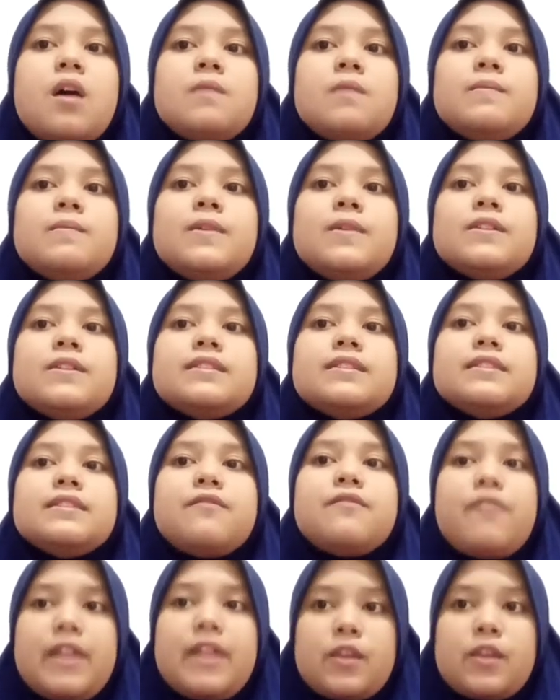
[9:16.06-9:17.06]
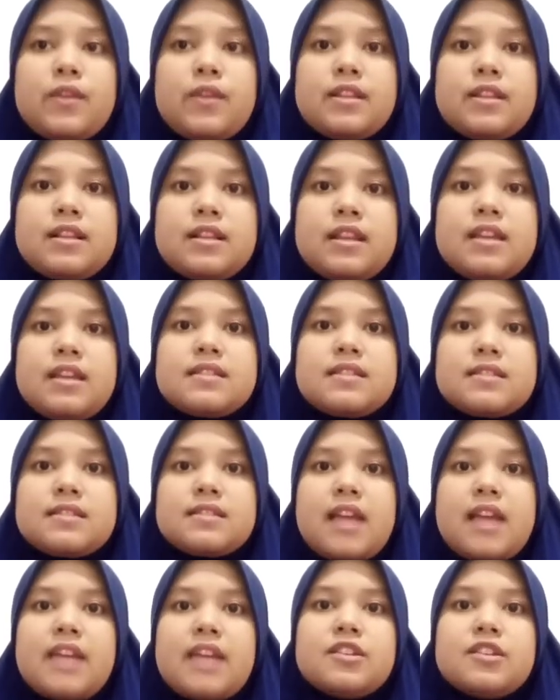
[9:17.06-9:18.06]
most frequently
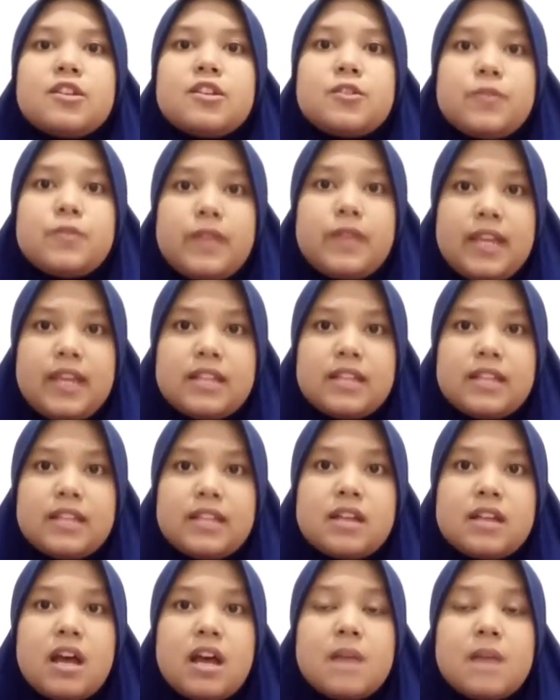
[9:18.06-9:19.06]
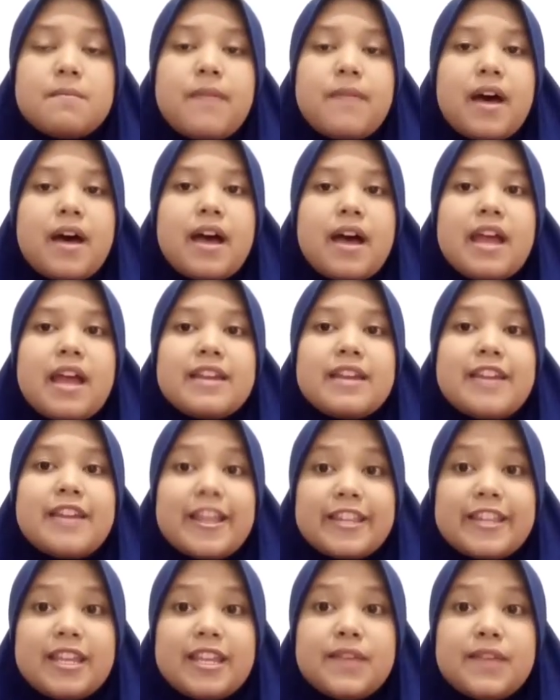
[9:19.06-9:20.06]
assigned to it by
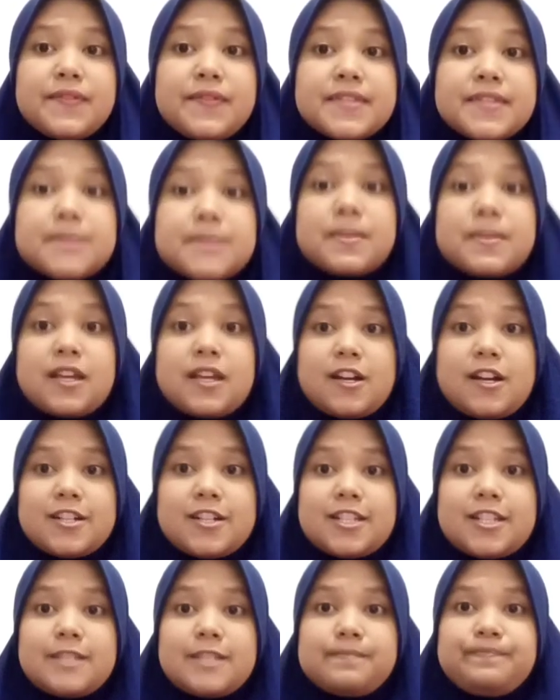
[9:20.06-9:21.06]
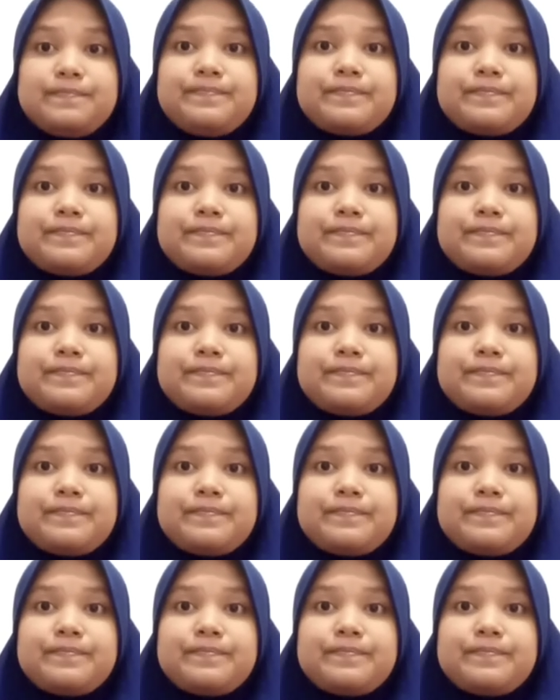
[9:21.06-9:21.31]
native speakers.